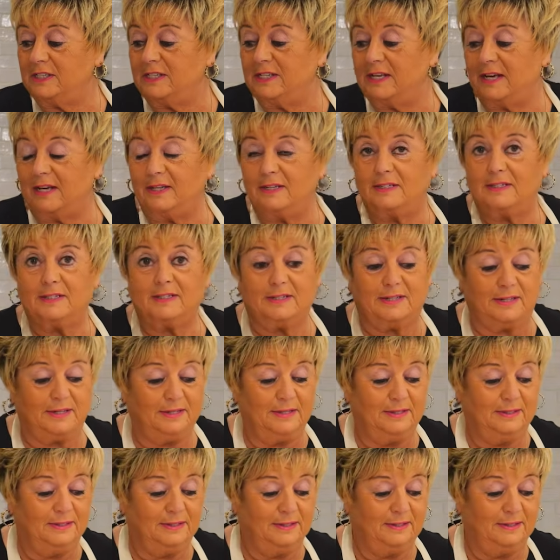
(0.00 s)
to
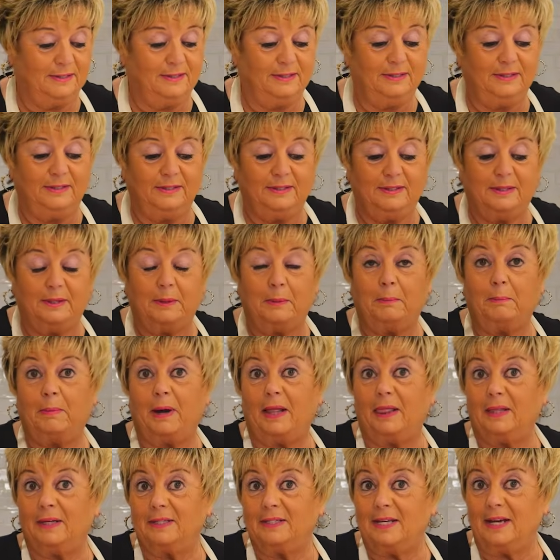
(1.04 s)
taste
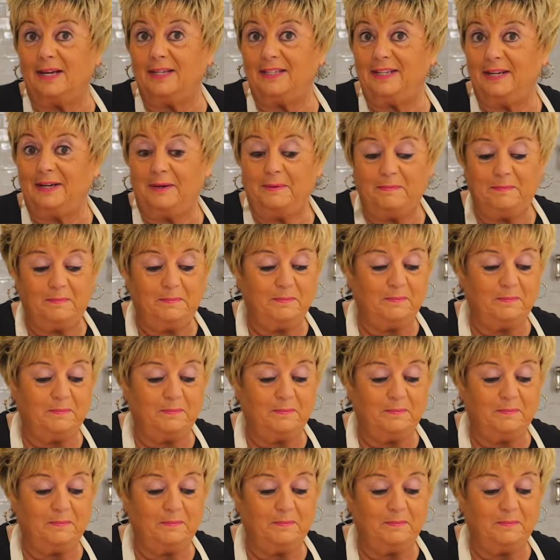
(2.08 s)
my lasagna.